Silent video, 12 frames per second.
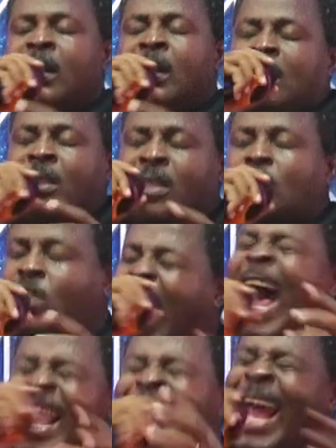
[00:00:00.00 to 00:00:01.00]

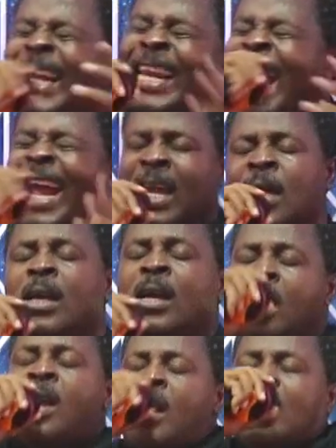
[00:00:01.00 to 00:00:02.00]
suddenly,
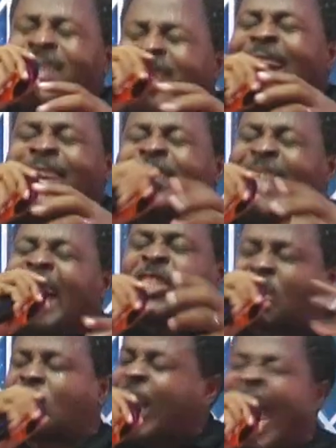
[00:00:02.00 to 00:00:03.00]
there is a
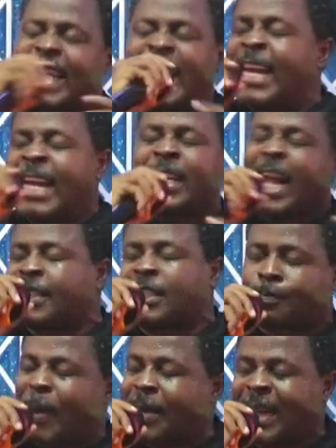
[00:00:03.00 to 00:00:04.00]
shaking in the
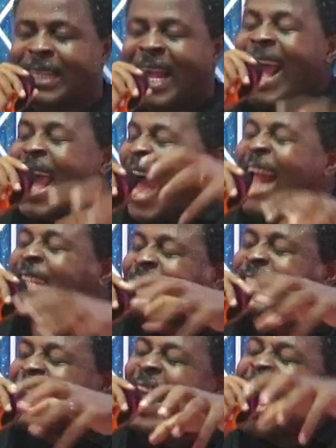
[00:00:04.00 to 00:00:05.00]
spirit. I
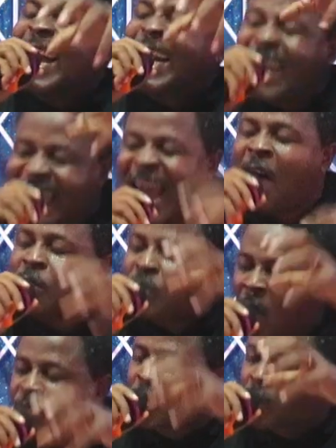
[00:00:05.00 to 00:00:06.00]
see a cloud
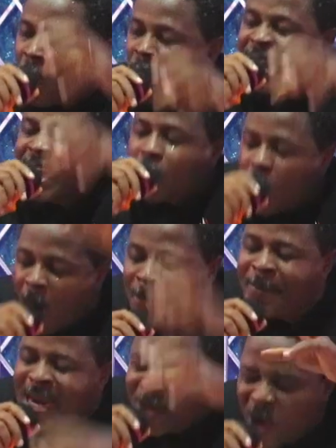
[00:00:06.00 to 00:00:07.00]
of glory
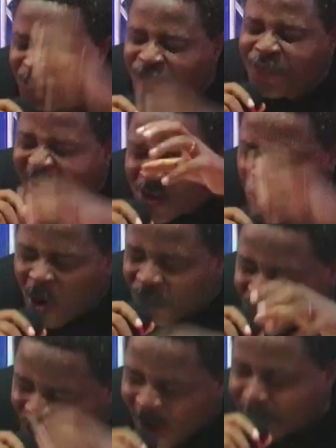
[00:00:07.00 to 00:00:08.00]
coming over your
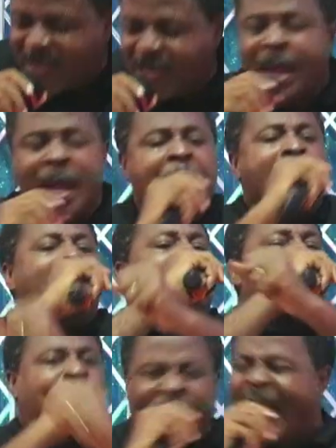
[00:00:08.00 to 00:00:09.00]
family,
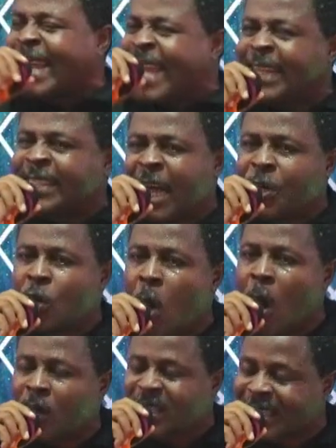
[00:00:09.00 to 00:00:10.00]
breaking the
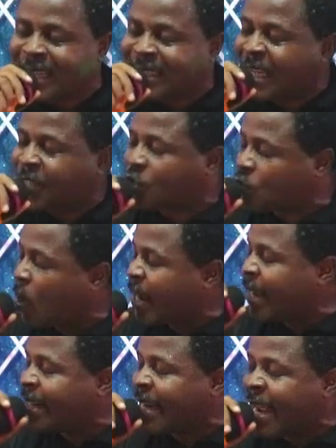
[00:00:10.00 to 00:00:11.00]
yokes and
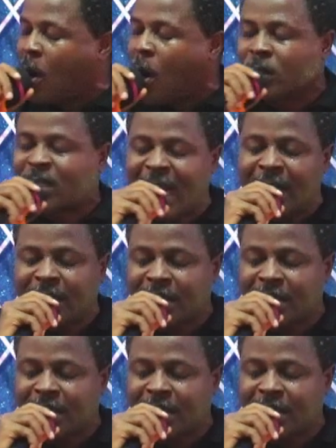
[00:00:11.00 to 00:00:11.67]
destroying the altars.